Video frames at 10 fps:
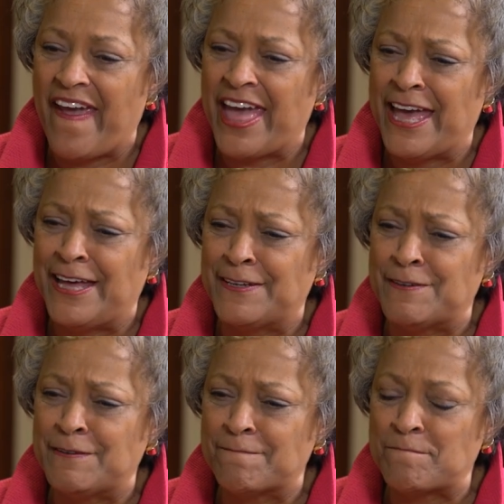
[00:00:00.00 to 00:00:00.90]

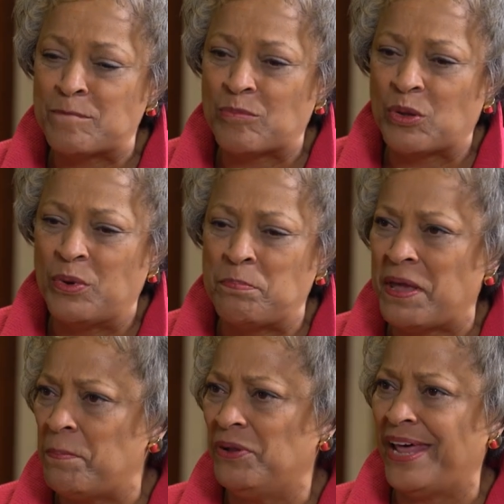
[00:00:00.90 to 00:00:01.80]
And when
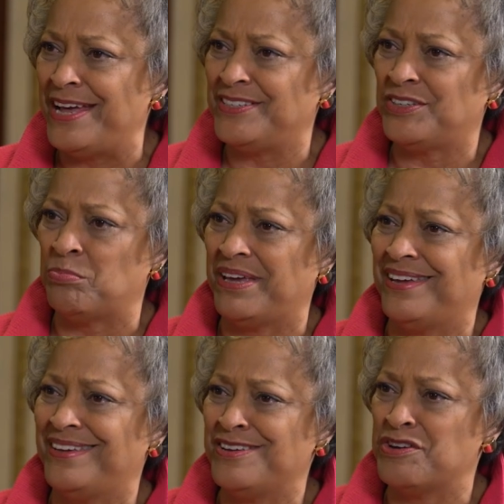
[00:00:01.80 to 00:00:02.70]
people ask
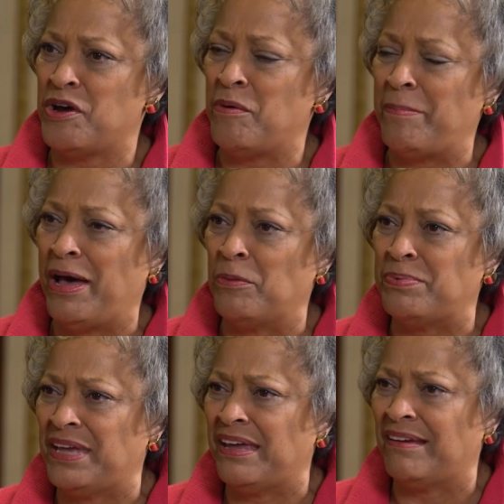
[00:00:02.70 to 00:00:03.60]
me, you know, about
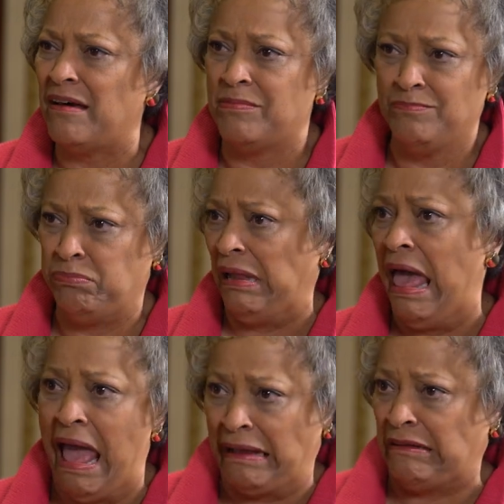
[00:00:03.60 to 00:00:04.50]
being a
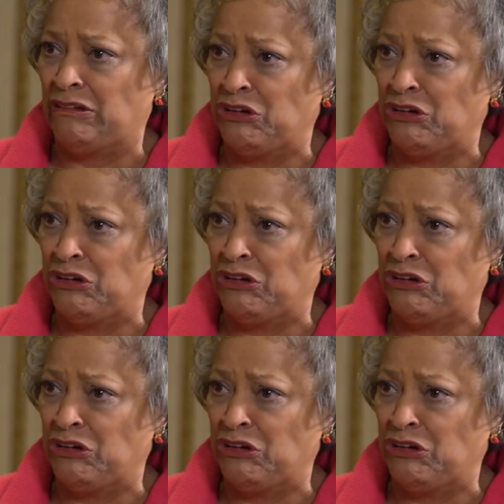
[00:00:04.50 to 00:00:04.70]
black